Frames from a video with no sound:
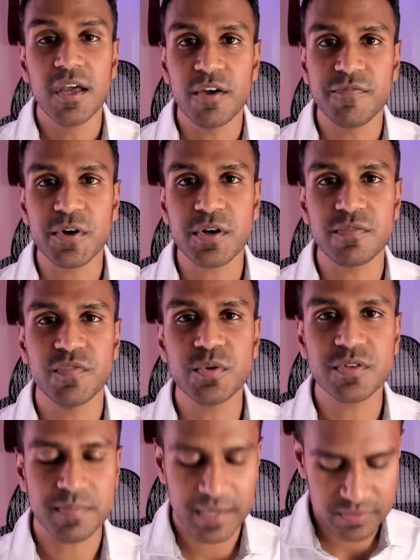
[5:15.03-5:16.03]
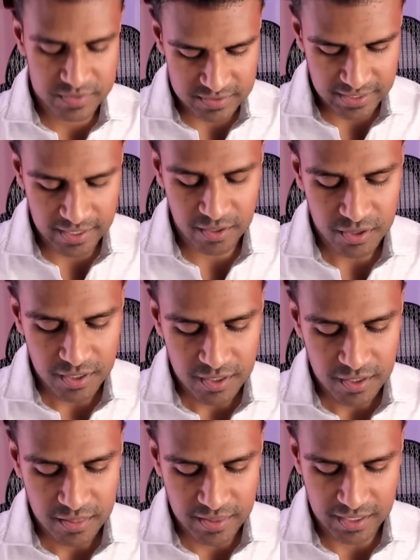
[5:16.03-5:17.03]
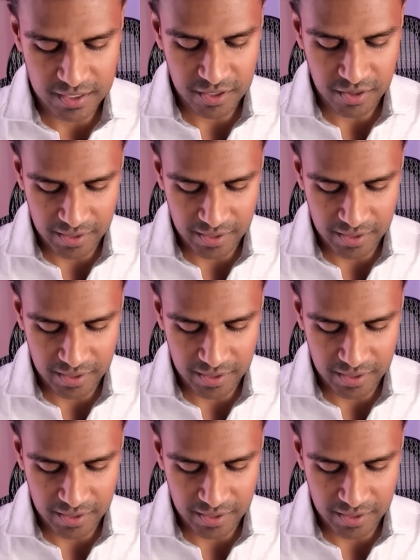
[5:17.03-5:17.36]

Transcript: If you're confused about this now, then